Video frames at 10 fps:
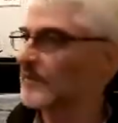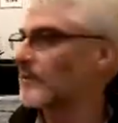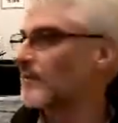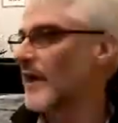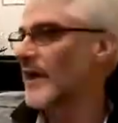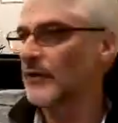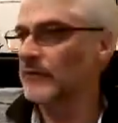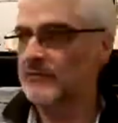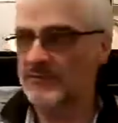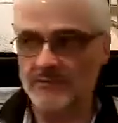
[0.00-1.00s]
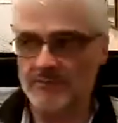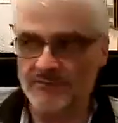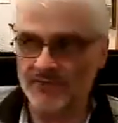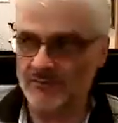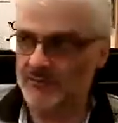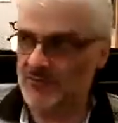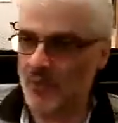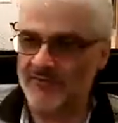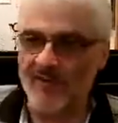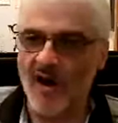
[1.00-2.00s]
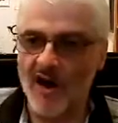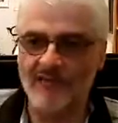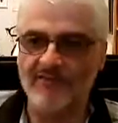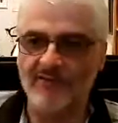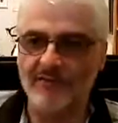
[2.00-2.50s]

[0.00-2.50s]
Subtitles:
I don't know, 25,